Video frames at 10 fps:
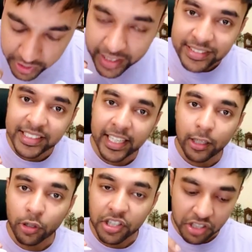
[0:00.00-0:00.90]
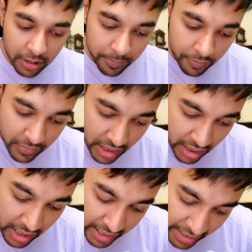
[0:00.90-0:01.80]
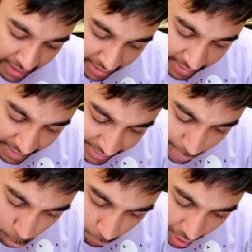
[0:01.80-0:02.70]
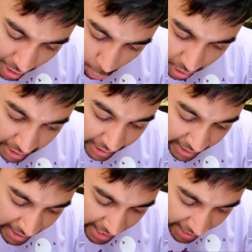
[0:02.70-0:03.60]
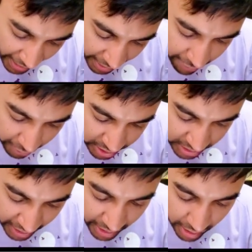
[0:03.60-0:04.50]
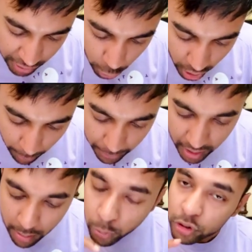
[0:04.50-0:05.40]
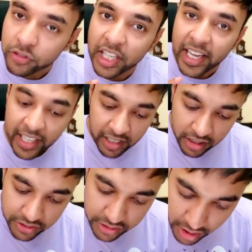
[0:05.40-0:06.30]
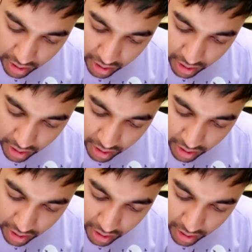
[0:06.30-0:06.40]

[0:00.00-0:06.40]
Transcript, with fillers: at the second location. This loop will now run again and once again, you compare both of the characters.